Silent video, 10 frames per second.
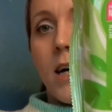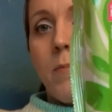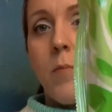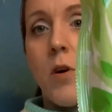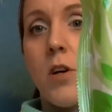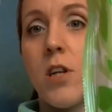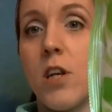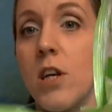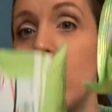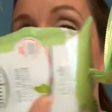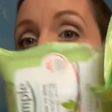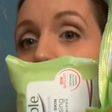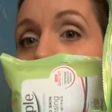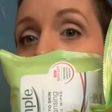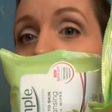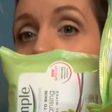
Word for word: I bought two of